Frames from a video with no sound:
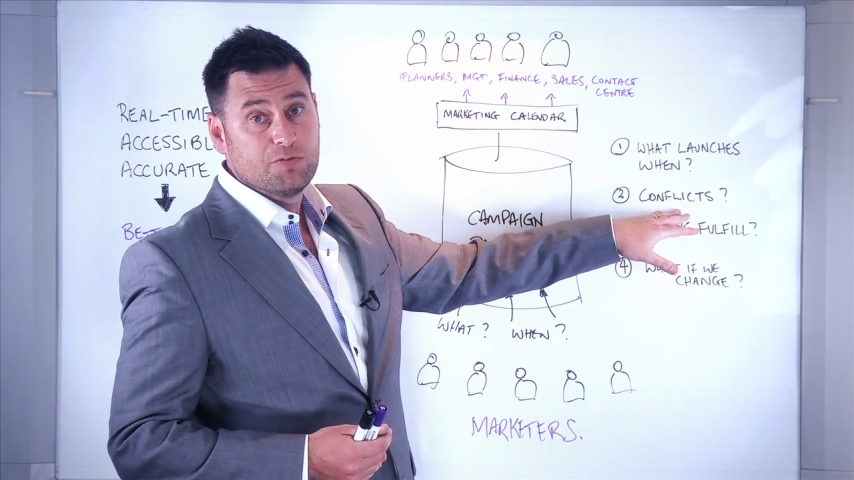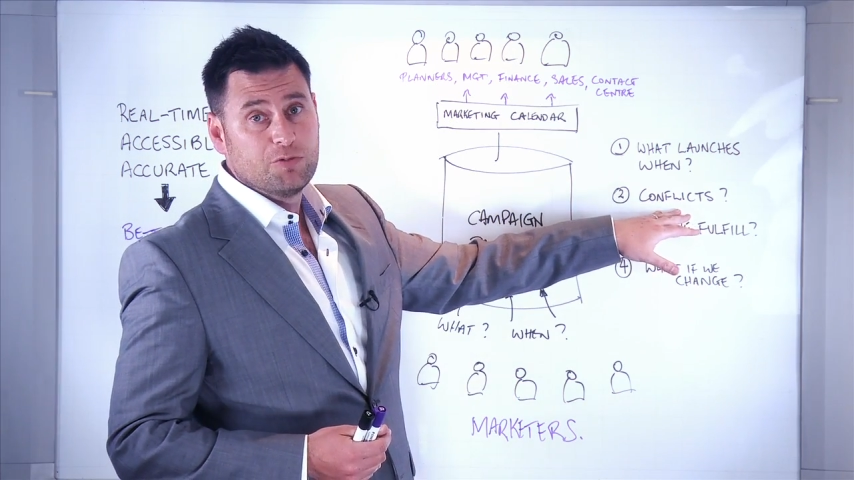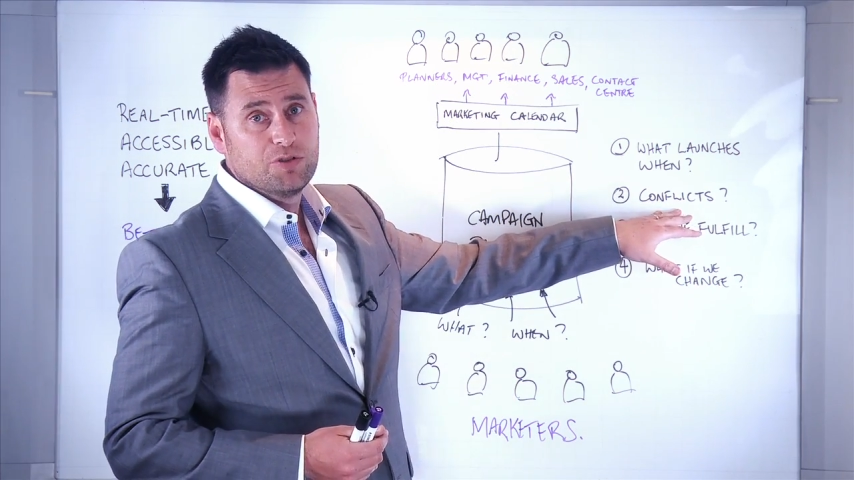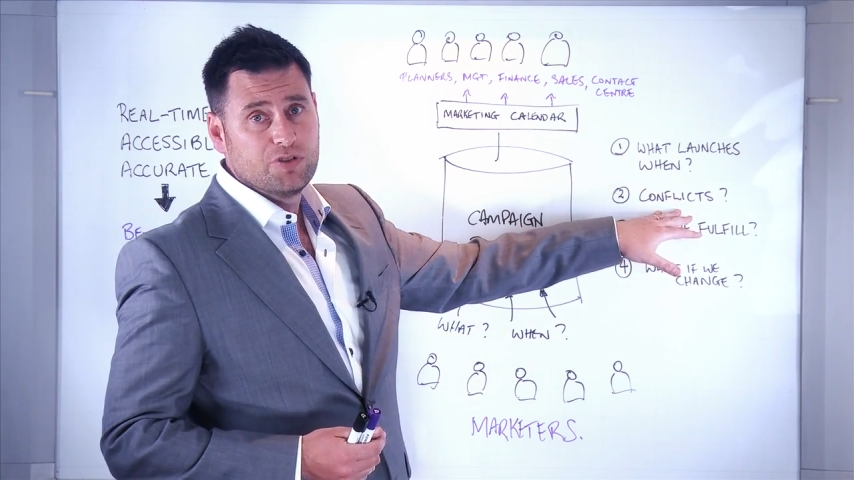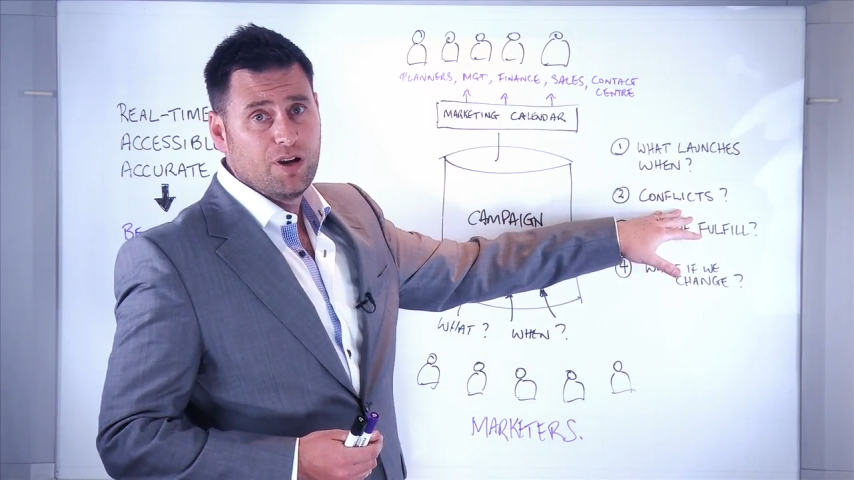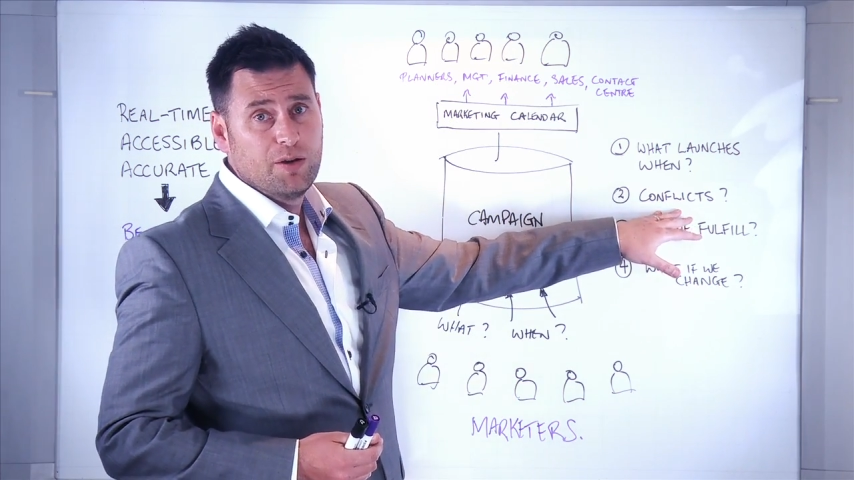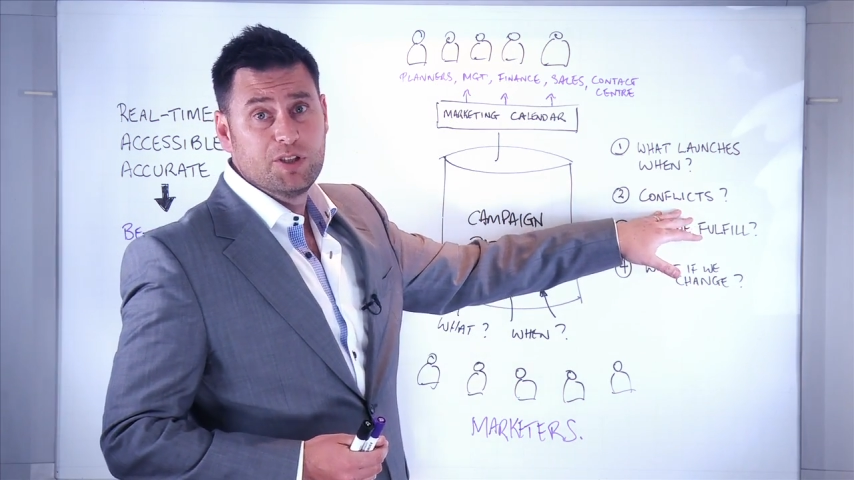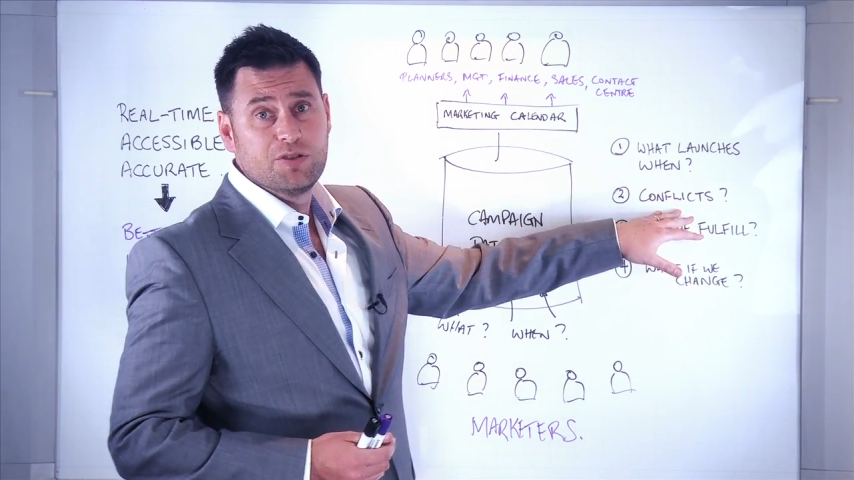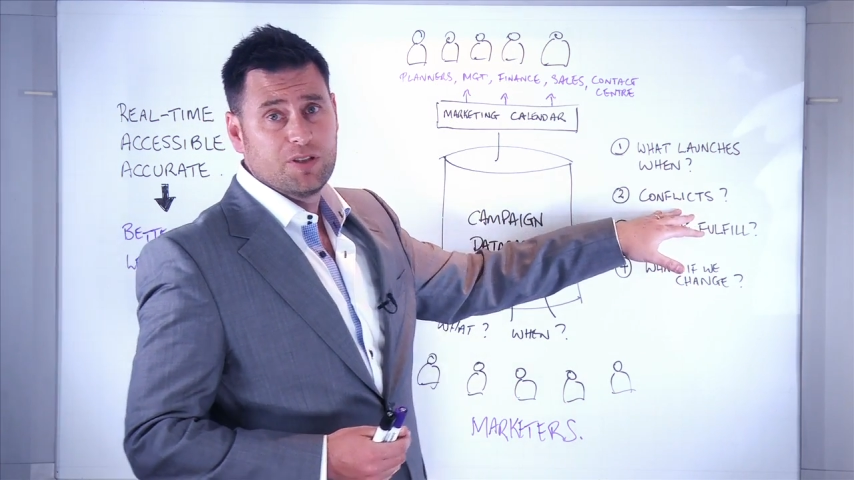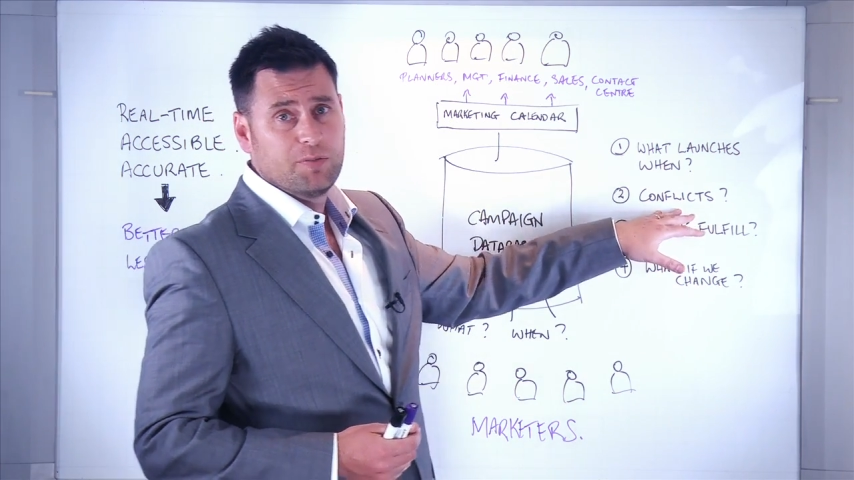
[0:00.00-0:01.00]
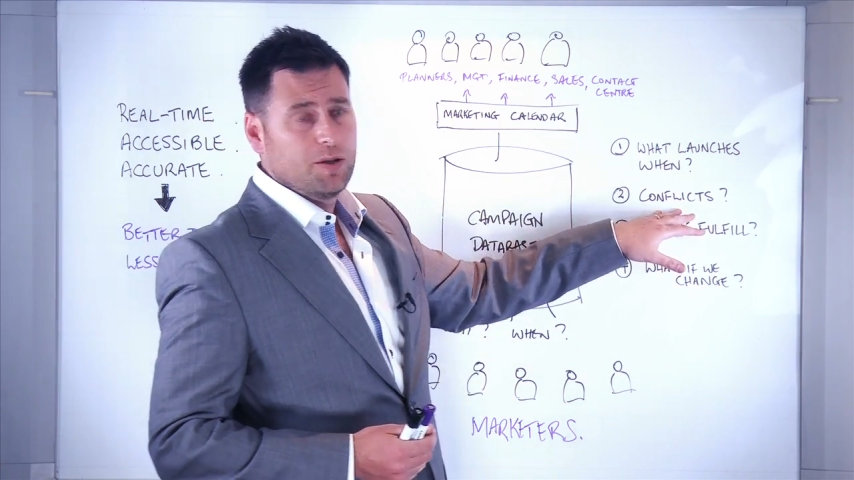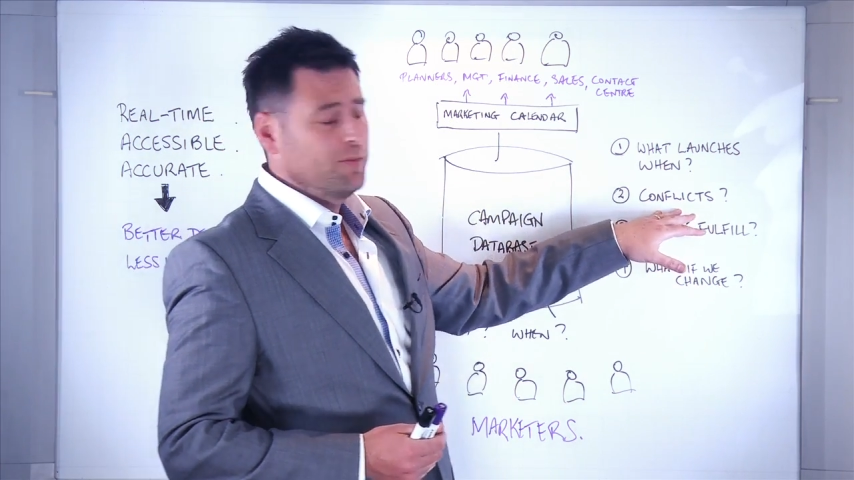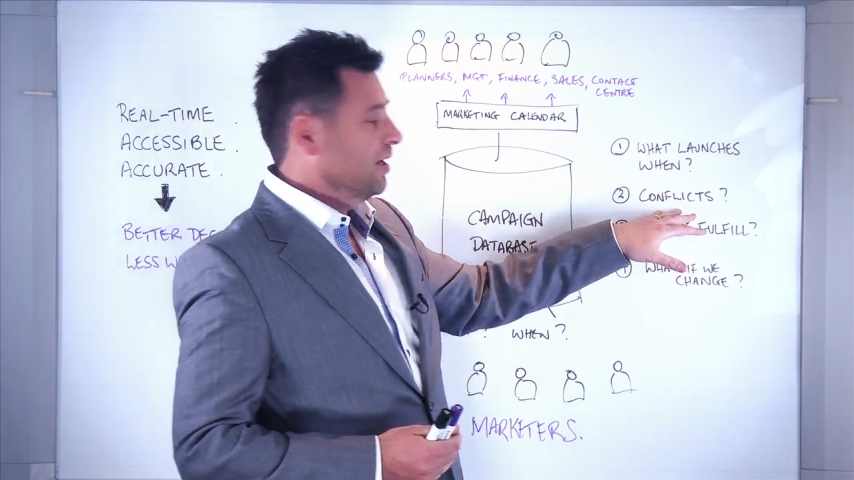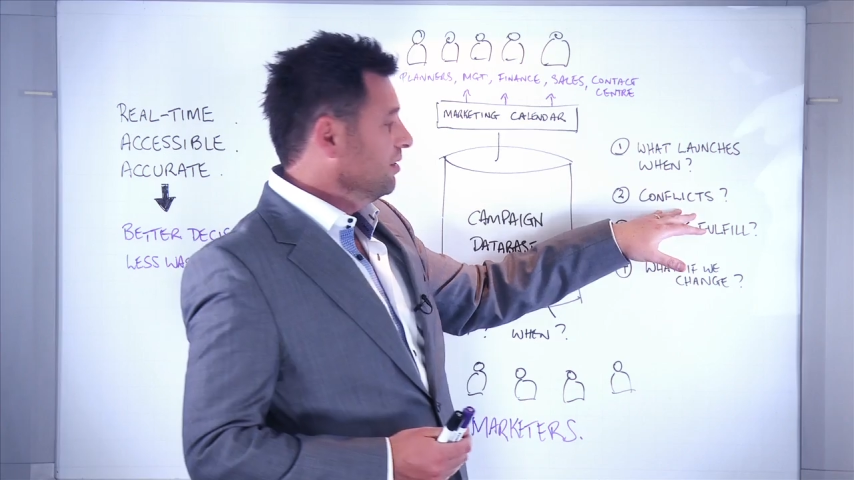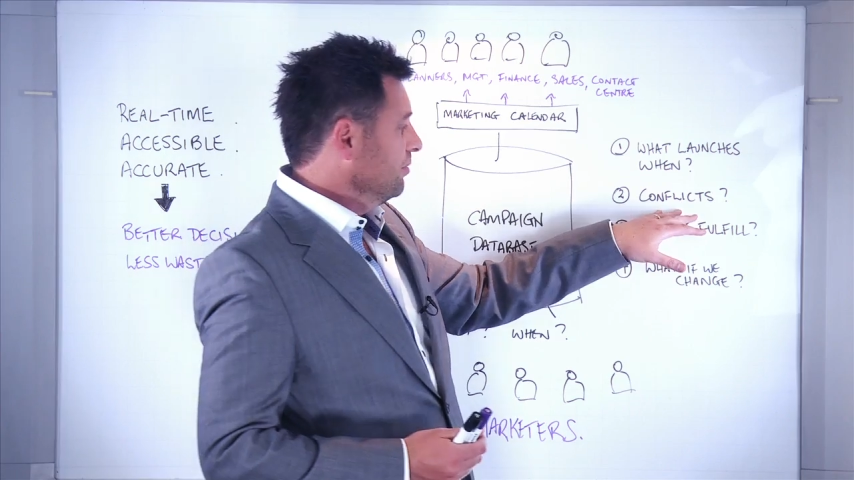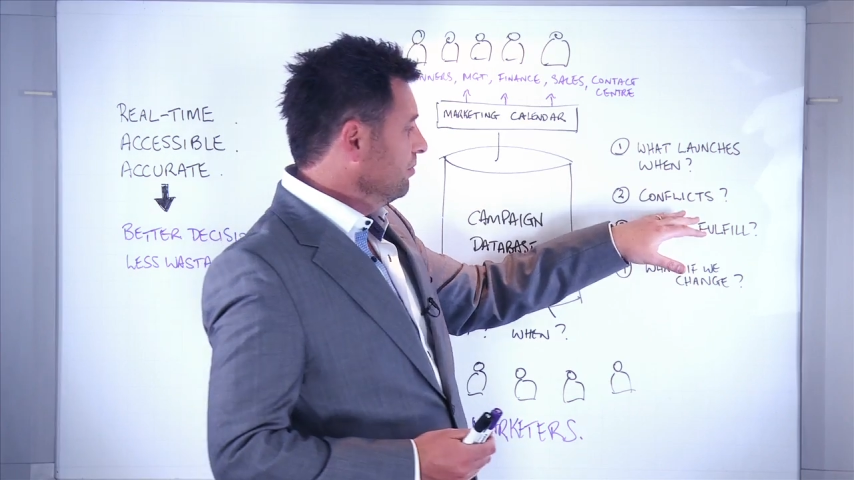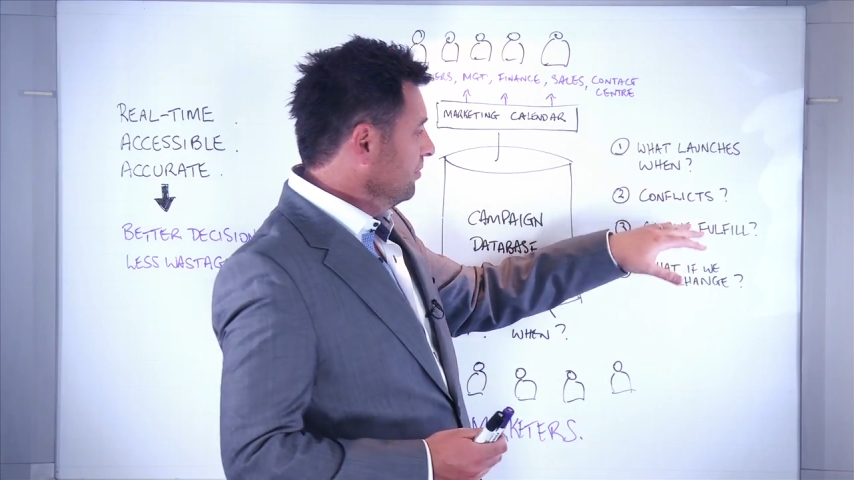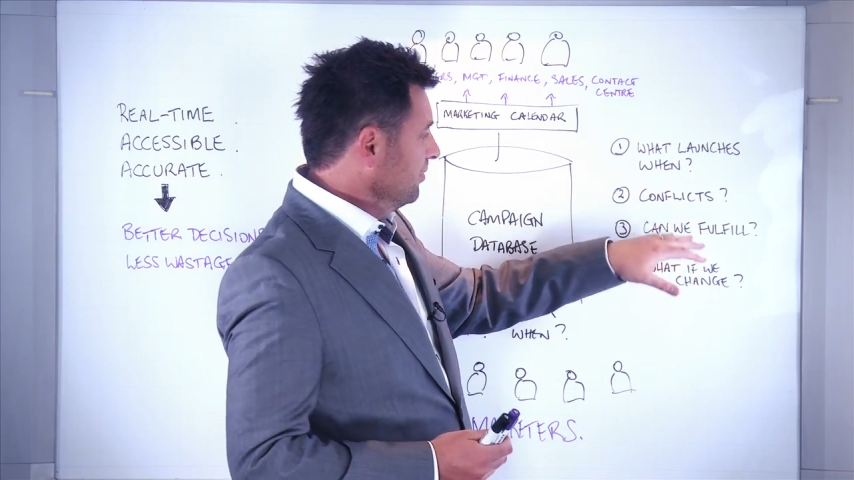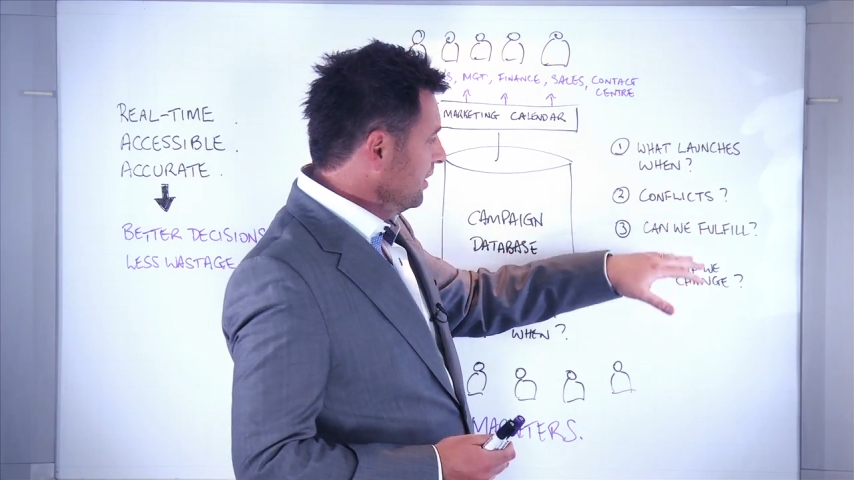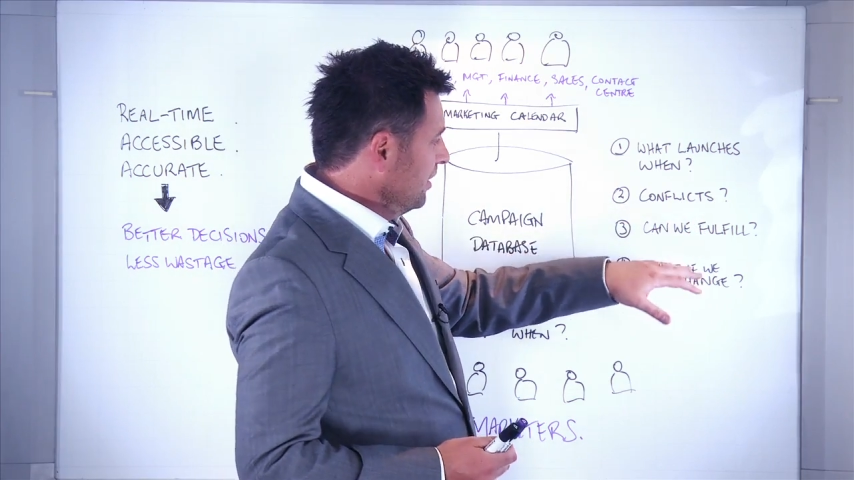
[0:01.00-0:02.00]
in real time and do something about them.